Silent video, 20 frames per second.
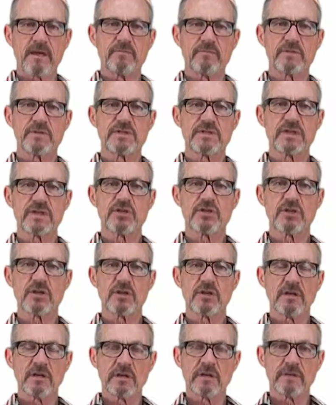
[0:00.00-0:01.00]
The
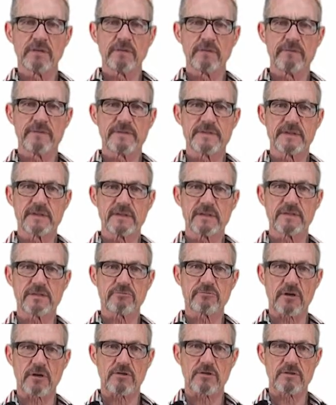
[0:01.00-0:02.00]
teacher gives
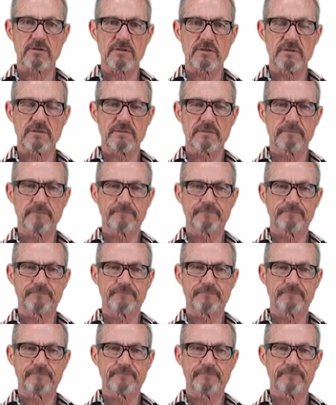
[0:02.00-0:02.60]
instructions.